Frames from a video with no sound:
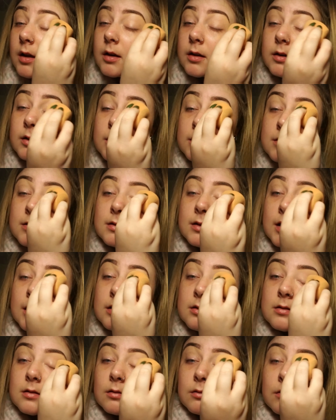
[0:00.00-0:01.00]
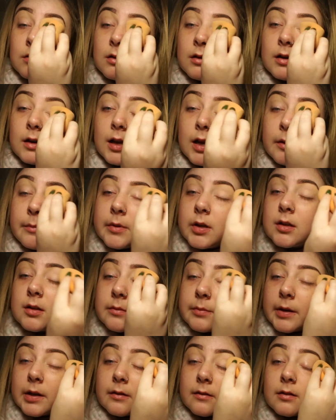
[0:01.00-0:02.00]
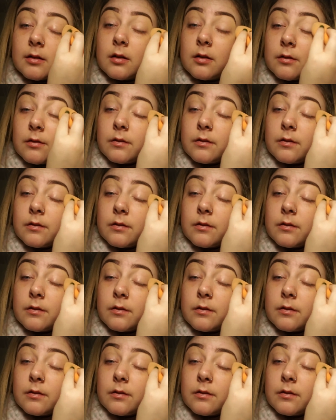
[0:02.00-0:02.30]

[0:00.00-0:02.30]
It's not so damn expensive.